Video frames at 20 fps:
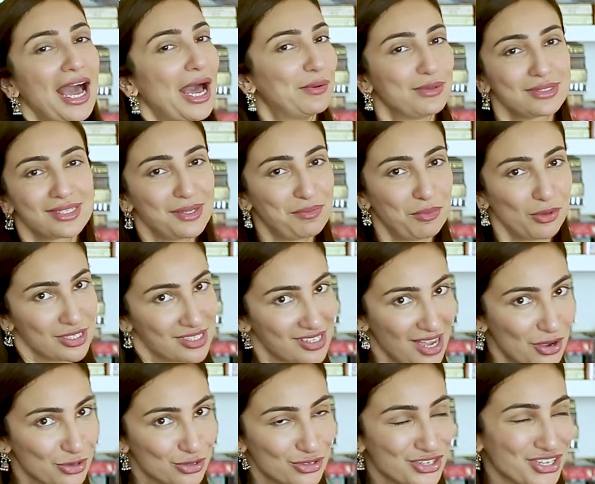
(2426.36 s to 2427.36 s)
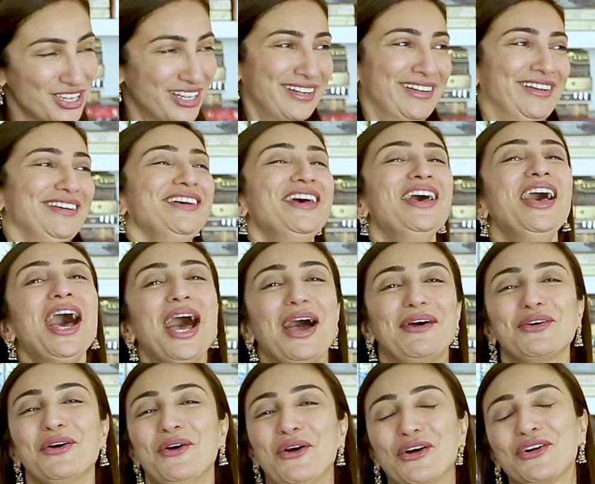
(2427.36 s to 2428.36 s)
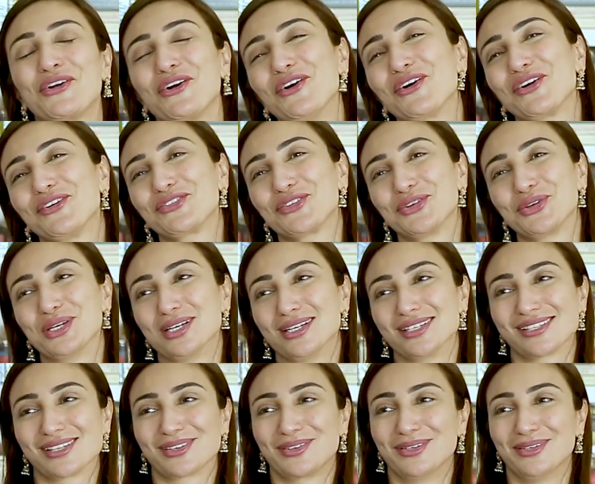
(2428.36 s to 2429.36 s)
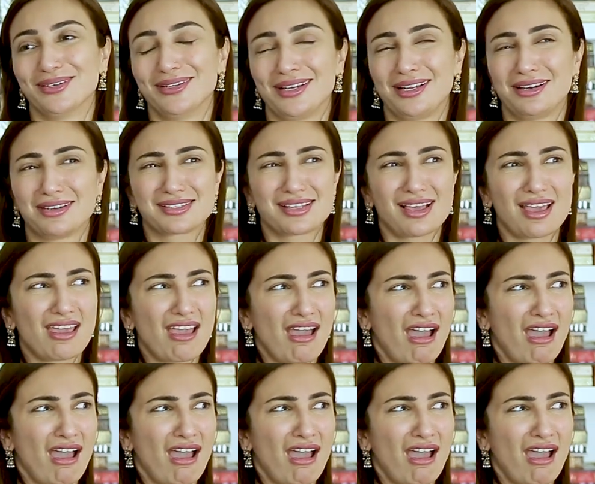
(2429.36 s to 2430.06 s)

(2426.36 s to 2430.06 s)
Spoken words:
I will sleep on his couch. I went to Hong Kong a few years ago, and I was like,